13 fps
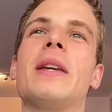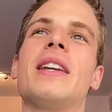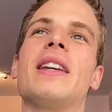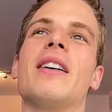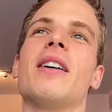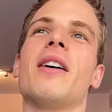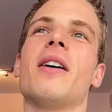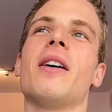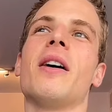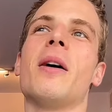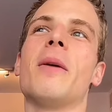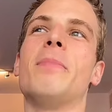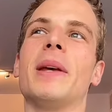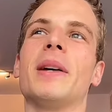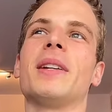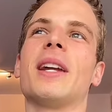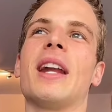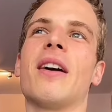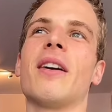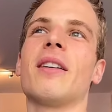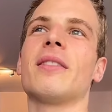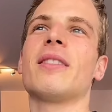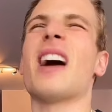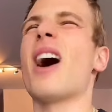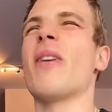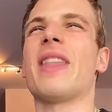you to be a
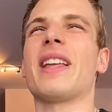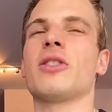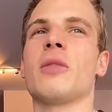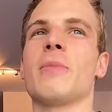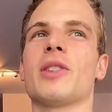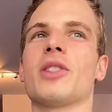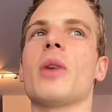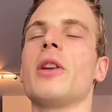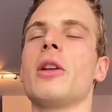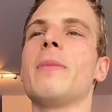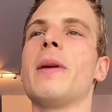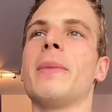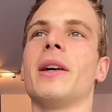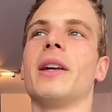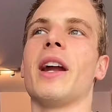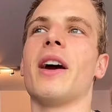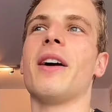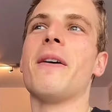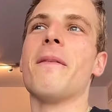billionaire. No, that's too much. I want you to be a millionaire.